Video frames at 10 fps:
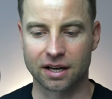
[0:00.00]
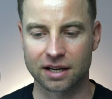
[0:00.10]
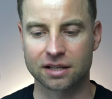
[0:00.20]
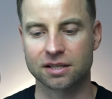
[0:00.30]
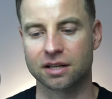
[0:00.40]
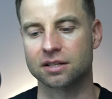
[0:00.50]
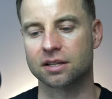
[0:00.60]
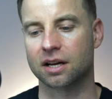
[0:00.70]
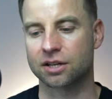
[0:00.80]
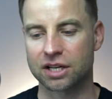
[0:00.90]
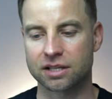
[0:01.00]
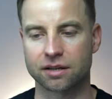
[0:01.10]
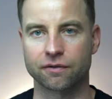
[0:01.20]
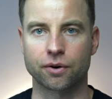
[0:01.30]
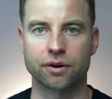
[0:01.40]
against is chess
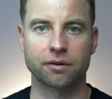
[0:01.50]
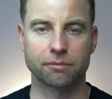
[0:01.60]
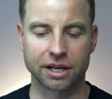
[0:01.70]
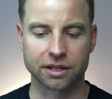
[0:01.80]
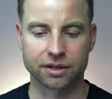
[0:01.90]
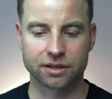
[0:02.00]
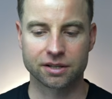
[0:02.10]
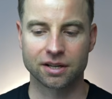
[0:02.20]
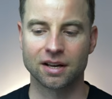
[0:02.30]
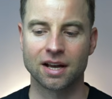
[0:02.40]
for beginners.